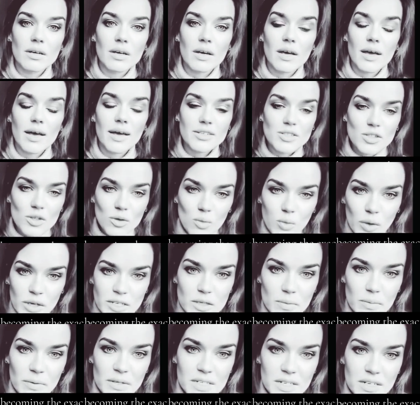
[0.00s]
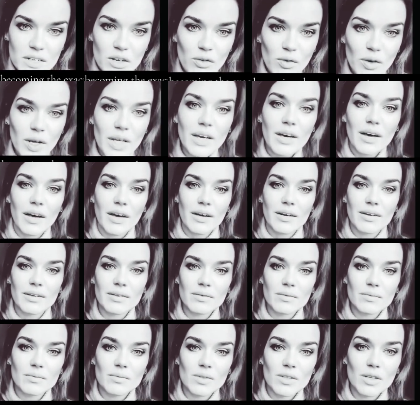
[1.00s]
As you whispered in her ear,
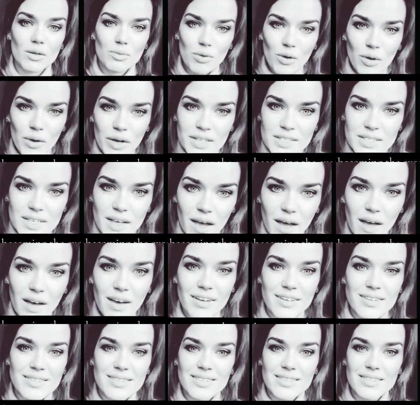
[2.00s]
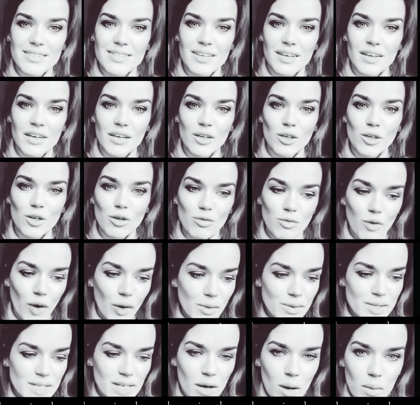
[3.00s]
you brought it to us. You
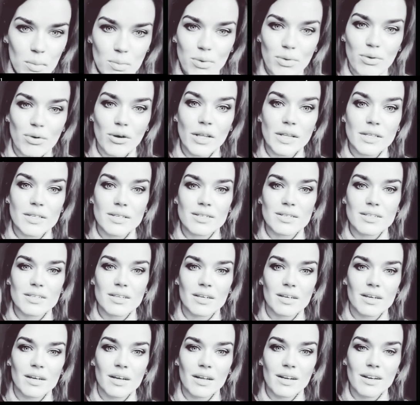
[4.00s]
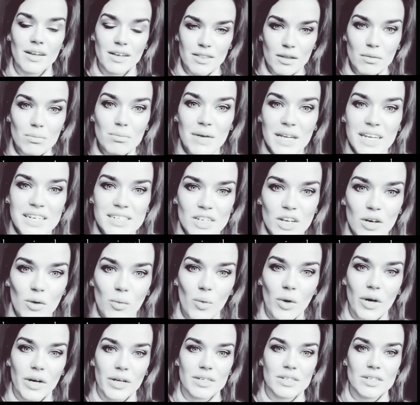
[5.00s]
wrote it on print, like the media
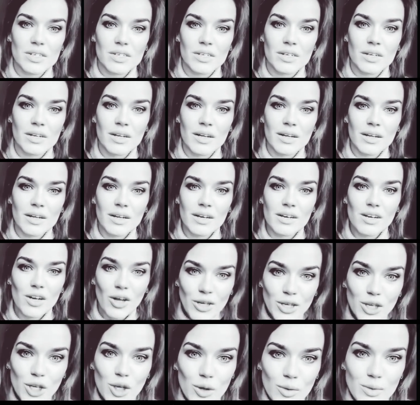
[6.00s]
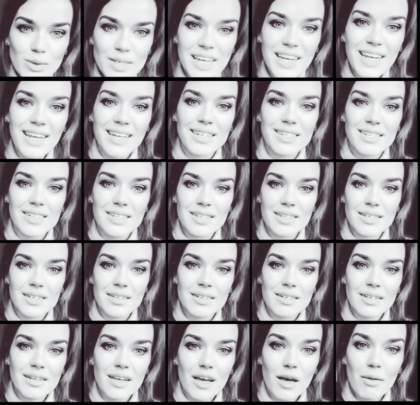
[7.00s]
would like you did
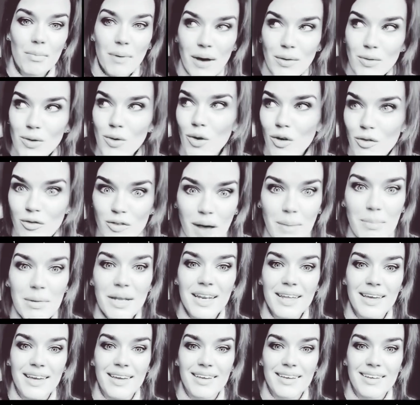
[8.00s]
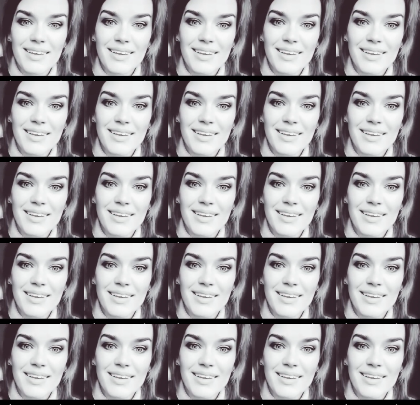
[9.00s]
about your family.